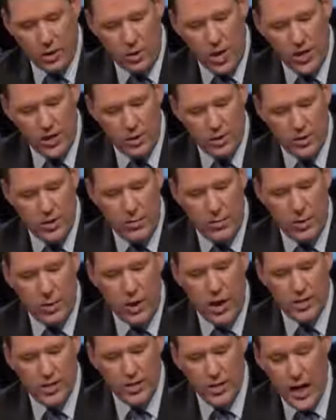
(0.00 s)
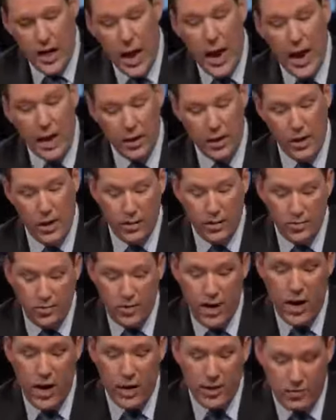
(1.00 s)
congressional Democrats not
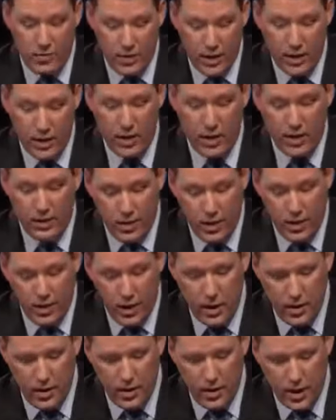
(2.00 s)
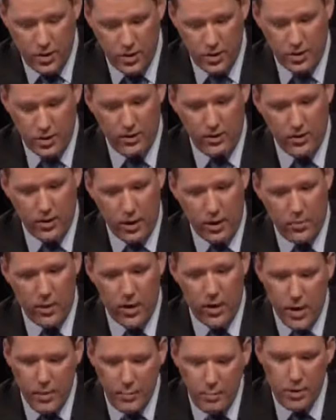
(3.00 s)
stand for the kids in the District of
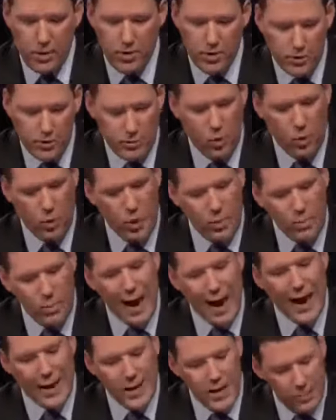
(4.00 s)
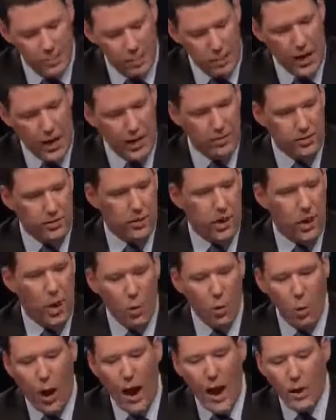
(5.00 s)
Columbia and put this program back into place?
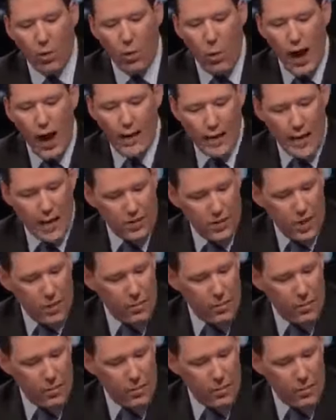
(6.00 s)
Why let